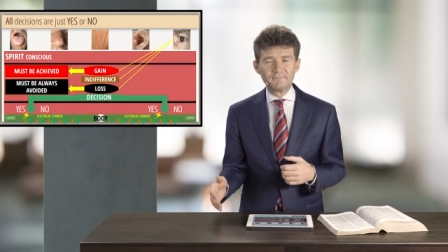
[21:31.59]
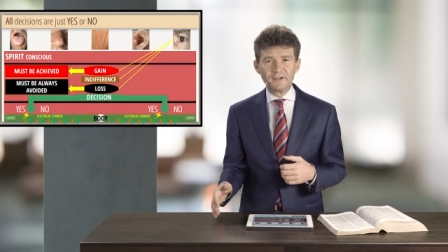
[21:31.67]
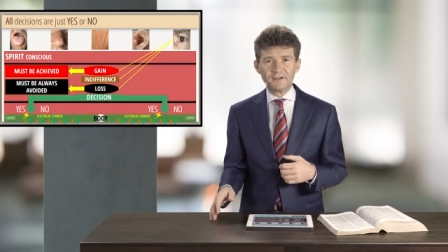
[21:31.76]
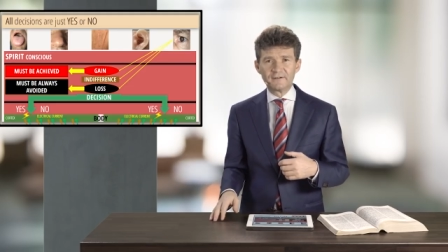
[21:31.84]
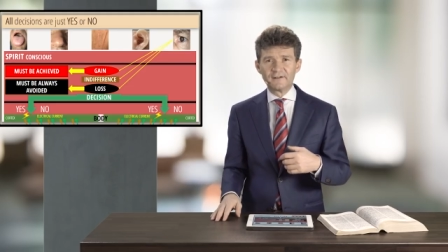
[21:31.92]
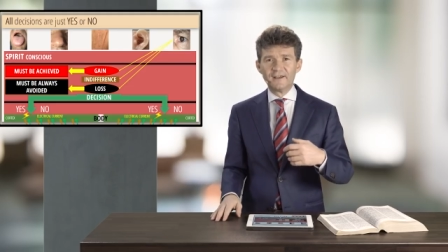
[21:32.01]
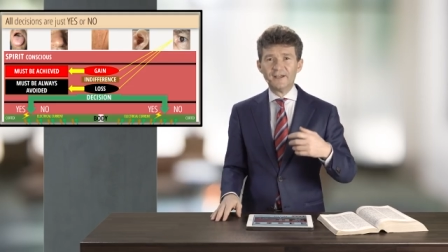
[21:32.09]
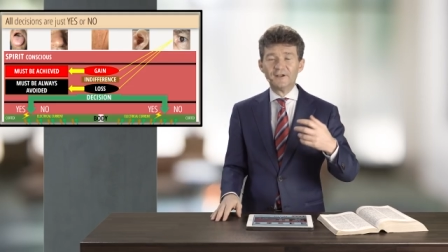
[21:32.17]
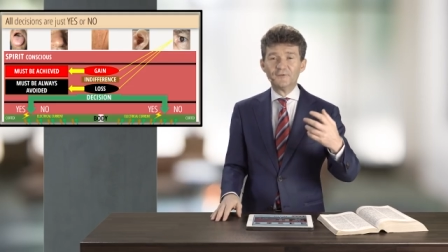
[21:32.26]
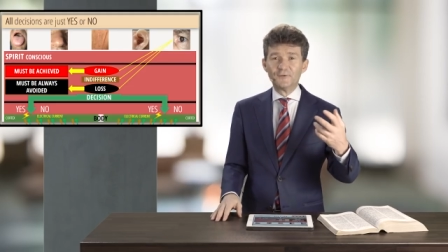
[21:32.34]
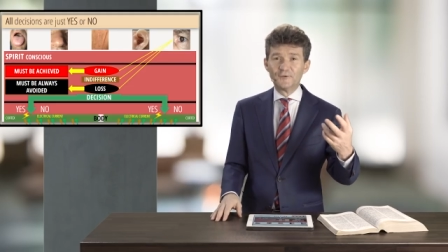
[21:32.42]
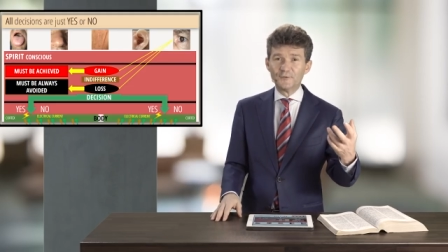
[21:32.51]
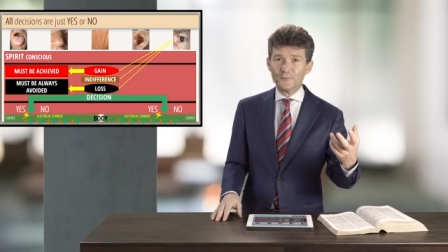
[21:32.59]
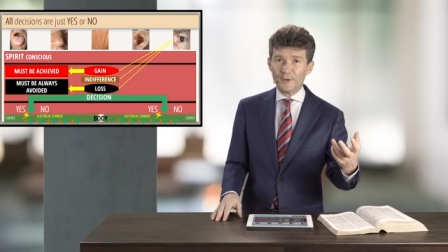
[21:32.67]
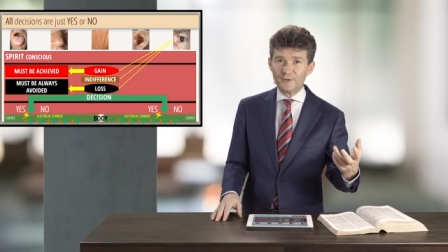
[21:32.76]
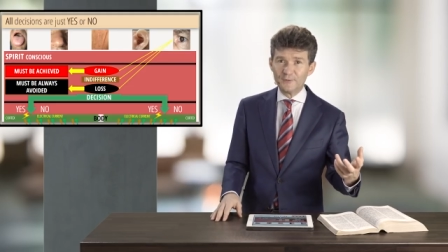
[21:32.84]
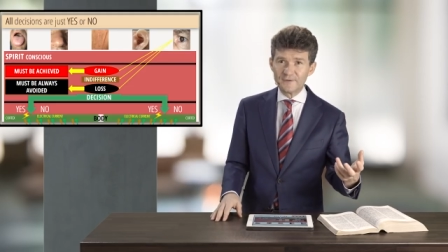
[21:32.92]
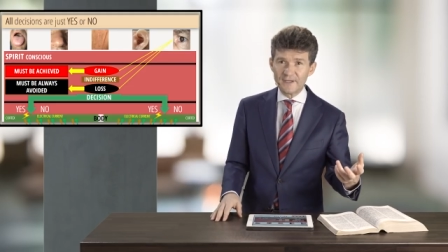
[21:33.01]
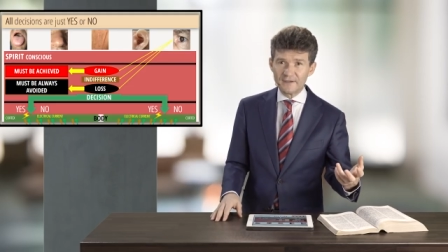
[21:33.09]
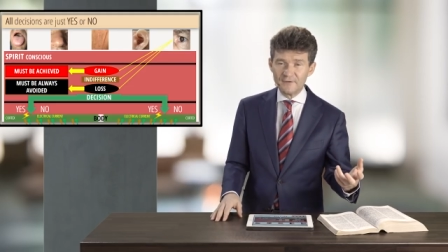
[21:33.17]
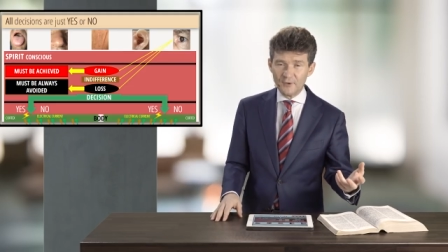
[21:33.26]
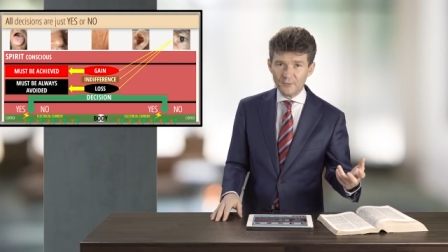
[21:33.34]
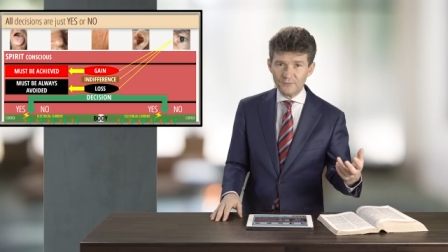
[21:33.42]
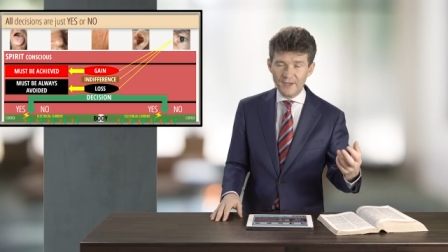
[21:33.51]
minute to what you said
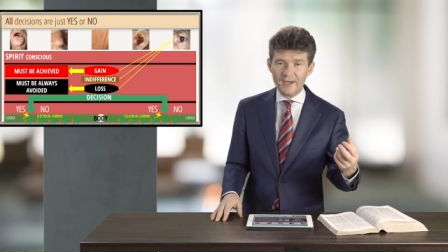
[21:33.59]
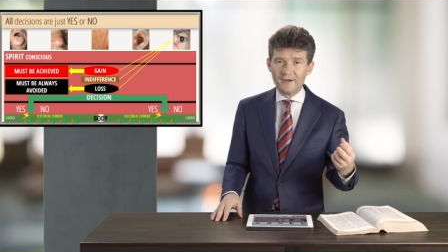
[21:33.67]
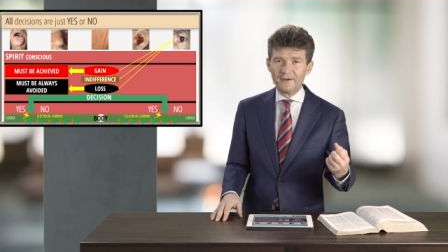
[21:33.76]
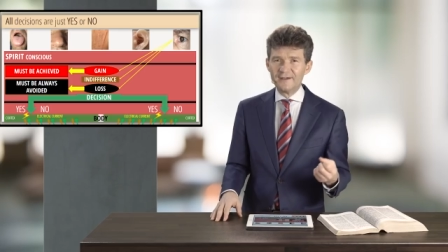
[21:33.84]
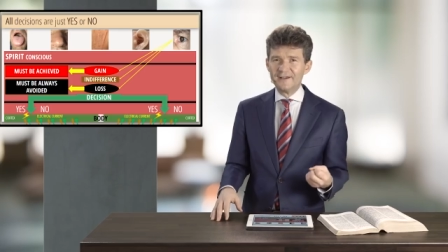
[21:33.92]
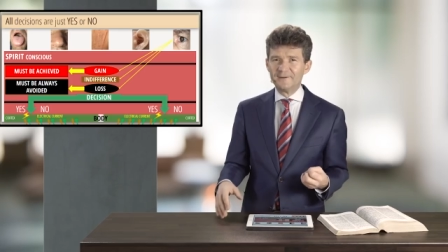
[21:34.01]
no now.